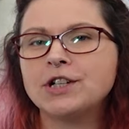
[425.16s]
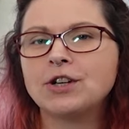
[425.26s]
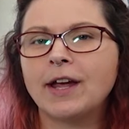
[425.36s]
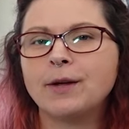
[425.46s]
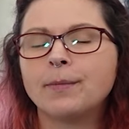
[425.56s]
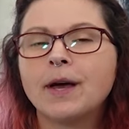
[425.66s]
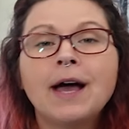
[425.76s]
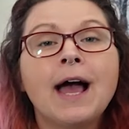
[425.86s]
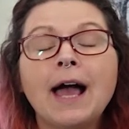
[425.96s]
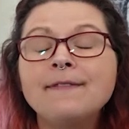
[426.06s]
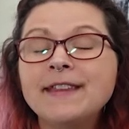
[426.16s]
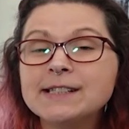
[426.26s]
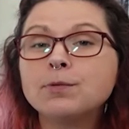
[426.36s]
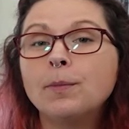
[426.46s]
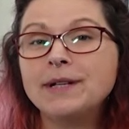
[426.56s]
shape. And
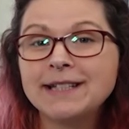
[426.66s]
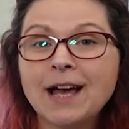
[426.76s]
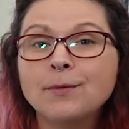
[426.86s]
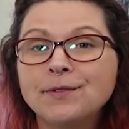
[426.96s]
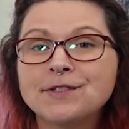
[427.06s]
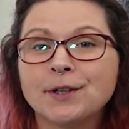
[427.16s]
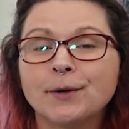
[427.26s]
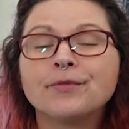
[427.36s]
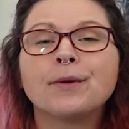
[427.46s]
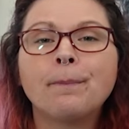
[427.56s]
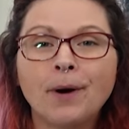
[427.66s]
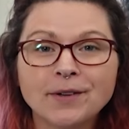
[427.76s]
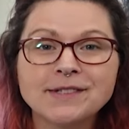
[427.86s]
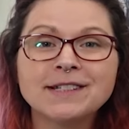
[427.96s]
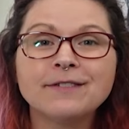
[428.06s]
this will be down to the
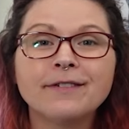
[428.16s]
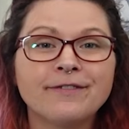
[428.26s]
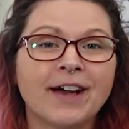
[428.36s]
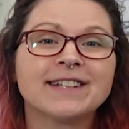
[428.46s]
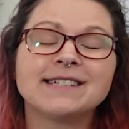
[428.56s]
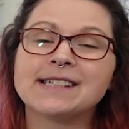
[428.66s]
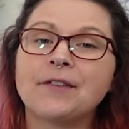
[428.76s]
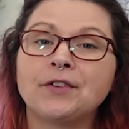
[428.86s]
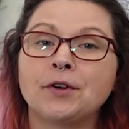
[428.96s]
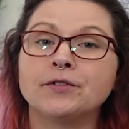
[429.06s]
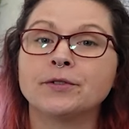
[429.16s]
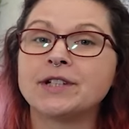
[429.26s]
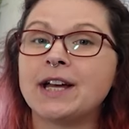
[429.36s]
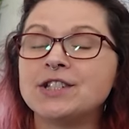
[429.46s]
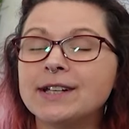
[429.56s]
positive effect it's having on your
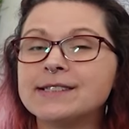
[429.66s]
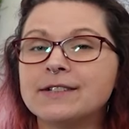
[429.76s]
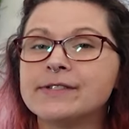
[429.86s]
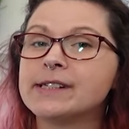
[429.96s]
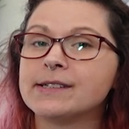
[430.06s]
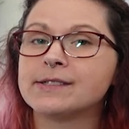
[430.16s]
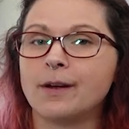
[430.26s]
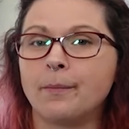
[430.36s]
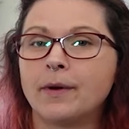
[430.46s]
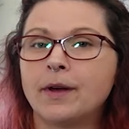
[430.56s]
digestive system.